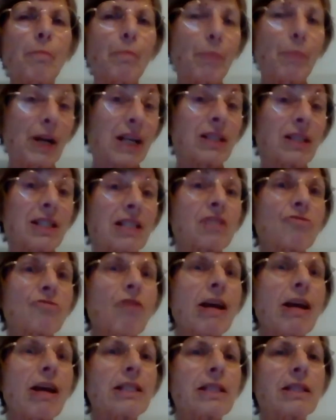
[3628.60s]
Because it's
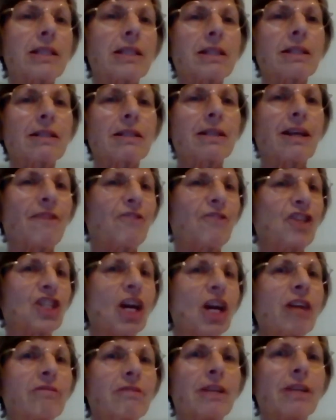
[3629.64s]
racist if you
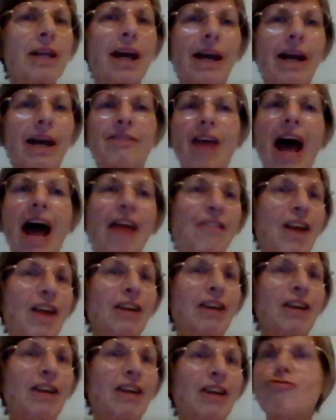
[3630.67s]
don't, and
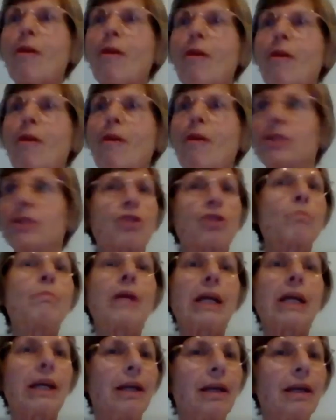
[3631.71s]
then grumble to
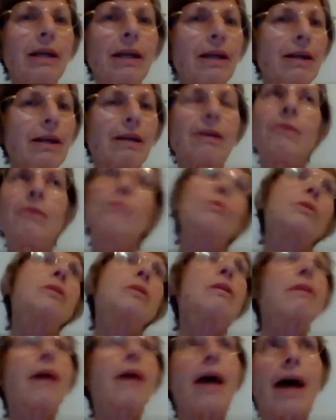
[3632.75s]
me who wasn't
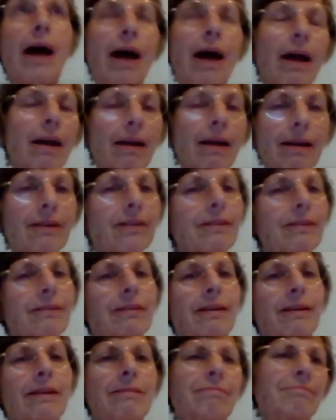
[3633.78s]
there. You
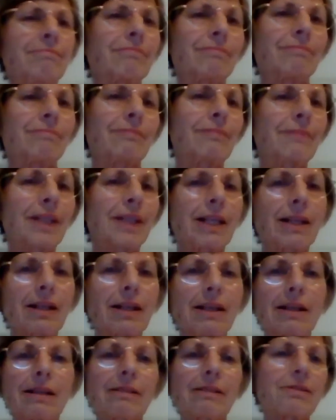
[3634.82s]
know?
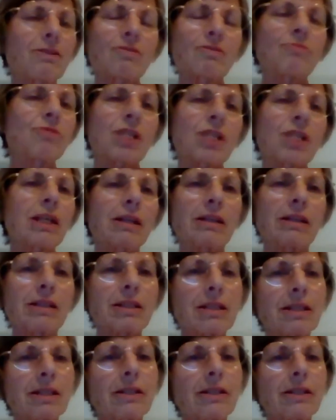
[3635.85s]
It's
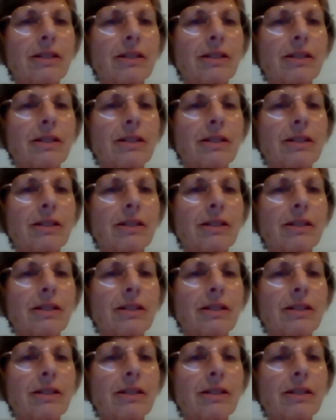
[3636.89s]
ridiculous.